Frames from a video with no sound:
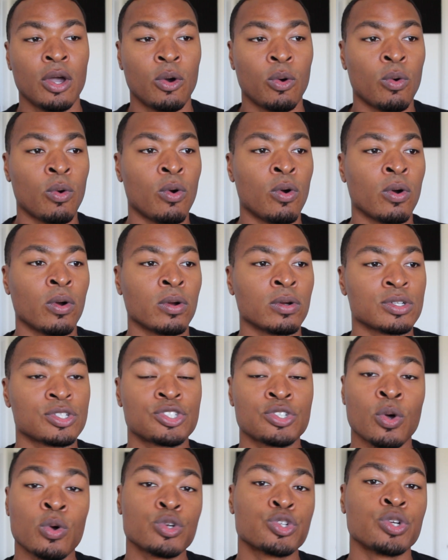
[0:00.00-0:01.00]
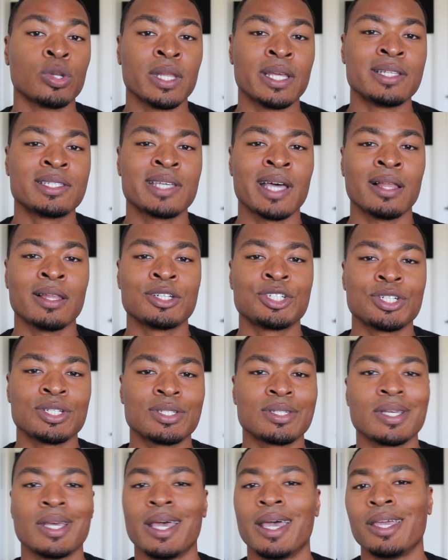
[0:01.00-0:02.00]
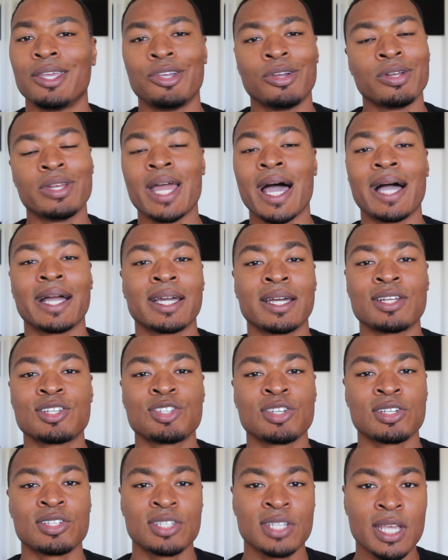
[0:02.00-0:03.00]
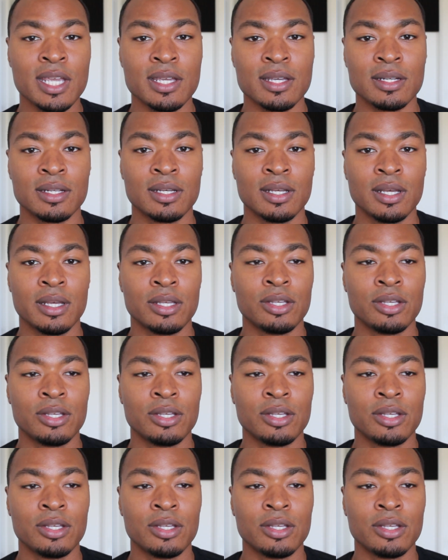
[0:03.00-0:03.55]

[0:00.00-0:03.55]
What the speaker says: or social intelligence, you're not gonna succeed.